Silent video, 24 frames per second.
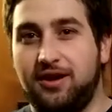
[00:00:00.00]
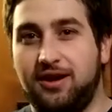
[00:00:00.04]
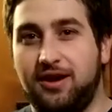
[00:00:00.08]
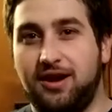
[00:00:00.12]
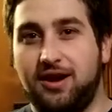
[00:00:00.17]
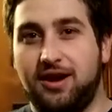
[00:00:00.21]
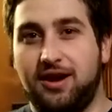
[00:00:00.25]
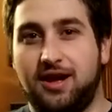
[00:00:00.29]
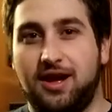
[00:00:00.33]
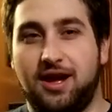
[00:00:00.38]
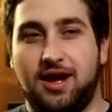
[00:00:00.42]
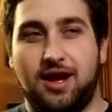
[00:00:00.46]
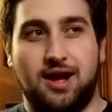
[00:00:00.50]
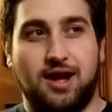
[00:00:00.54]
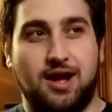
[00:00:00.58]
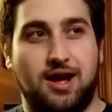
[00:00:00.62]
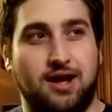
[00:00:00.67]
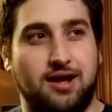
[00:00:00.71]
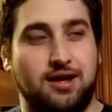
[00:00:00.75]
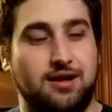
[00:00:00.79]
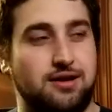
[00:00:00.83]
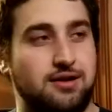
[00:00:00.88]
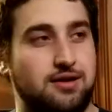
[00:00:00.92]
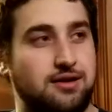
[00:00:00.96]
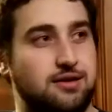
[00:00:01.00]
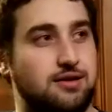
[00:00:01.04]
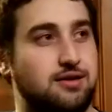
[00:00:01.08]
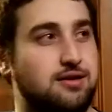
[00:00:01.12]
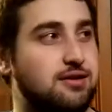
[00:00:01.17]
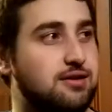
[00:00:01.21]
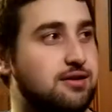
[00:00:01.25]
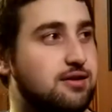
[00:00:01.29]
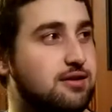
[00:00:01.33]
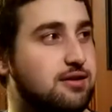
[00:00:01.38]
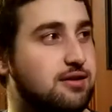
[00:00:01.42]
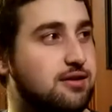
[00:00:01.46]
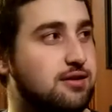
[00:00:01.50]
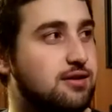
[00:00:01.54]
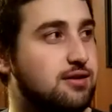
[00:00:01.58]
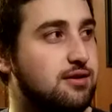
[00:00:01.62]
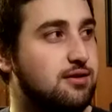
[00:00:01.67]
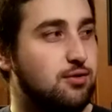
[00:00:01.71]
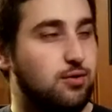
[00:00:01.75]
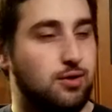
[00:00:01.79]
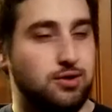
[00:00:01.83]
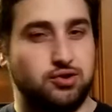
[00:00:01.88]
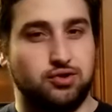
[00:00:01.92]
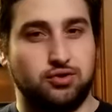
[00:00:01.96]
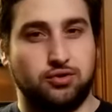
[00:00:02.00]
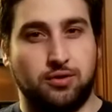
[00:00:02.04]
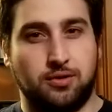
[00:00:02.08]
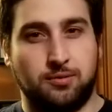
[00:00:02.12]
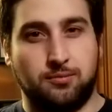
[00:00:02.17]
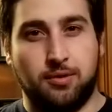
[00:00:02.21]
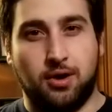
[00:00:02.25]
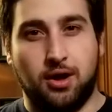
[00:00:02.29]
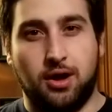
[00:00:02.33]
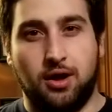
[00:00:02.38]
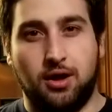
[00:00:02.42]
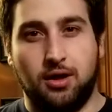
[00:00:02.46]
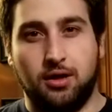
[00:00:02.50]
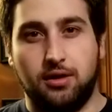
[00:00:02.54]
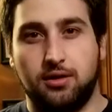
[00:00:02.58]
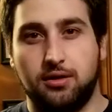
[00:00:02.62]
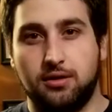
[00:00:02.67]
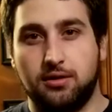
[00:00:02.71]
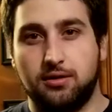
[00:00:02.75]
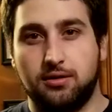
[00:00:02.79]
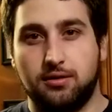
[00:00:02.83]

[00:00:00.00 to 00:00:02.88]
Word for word: in uh, North Shore Mall.